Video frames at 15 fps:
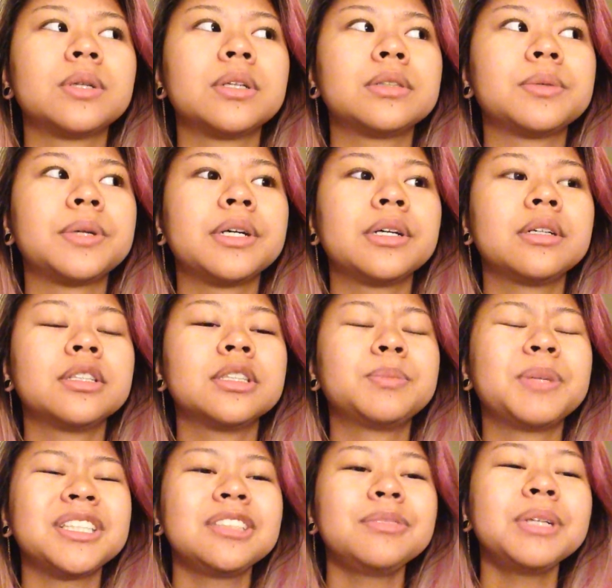What else? What else?
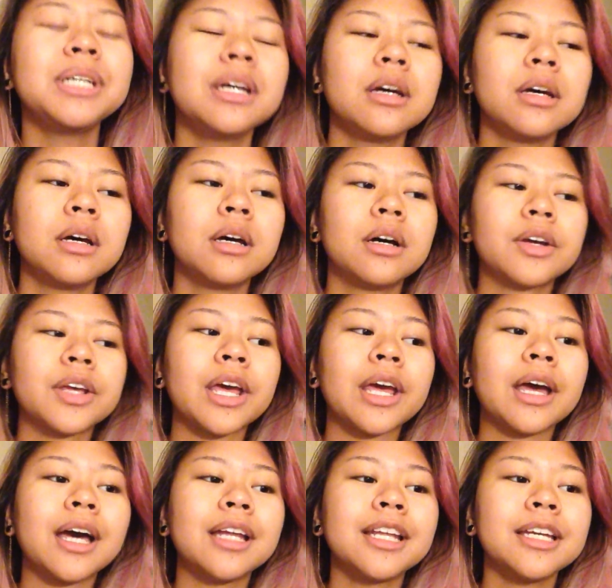Best of Me.
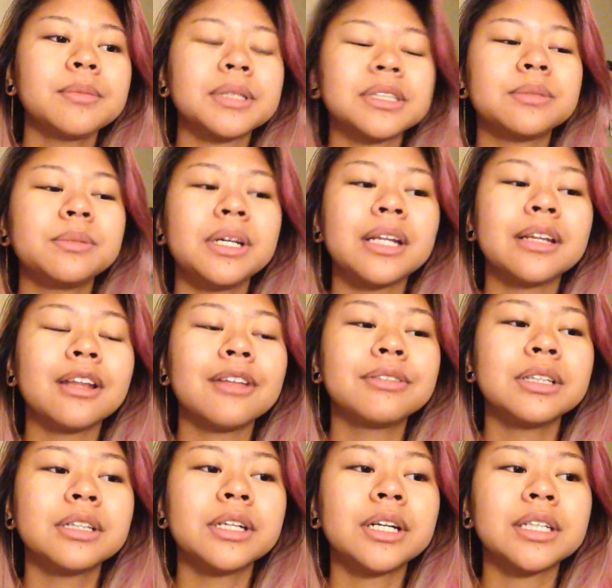Okay, I like Best of Me. I
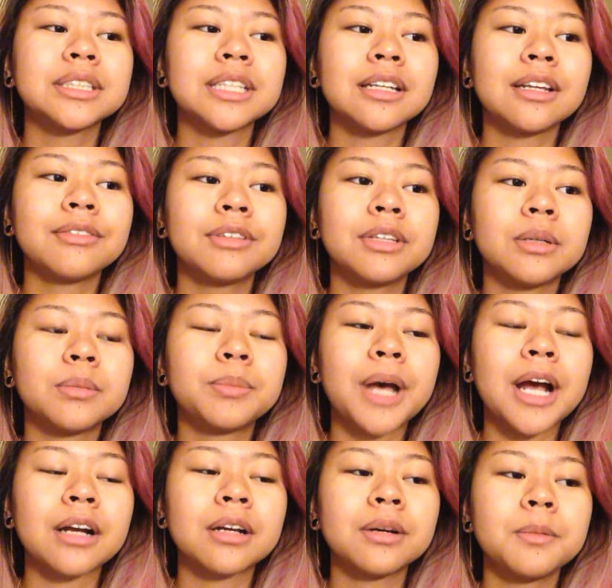love the lyrics. I love the
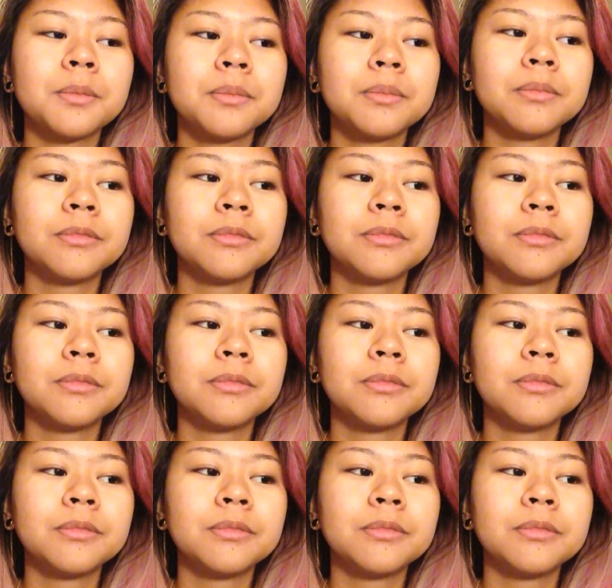backup,